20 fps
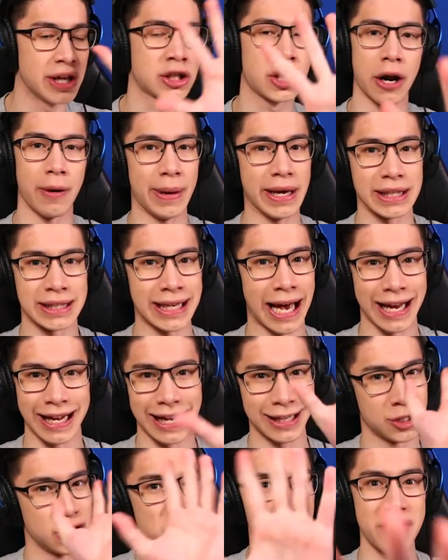It's going to be insane,
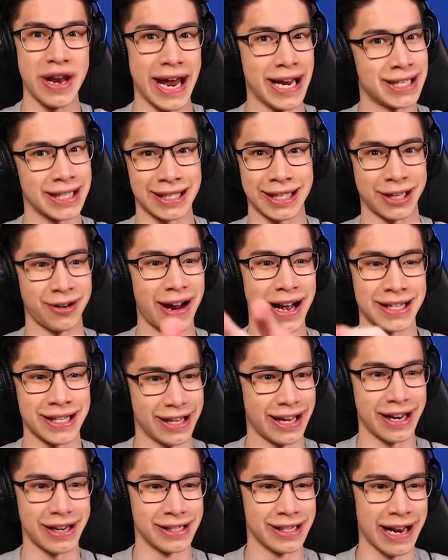guys. You need to stick around to
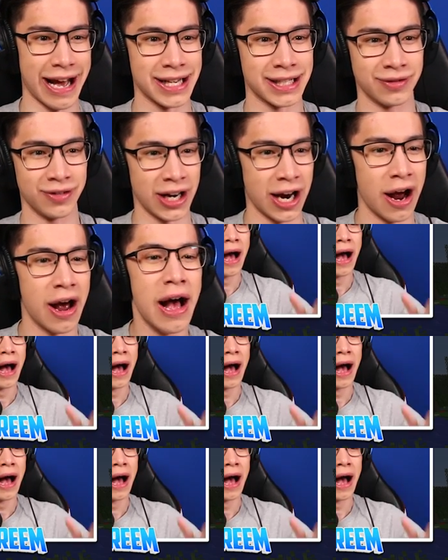the end of today's video.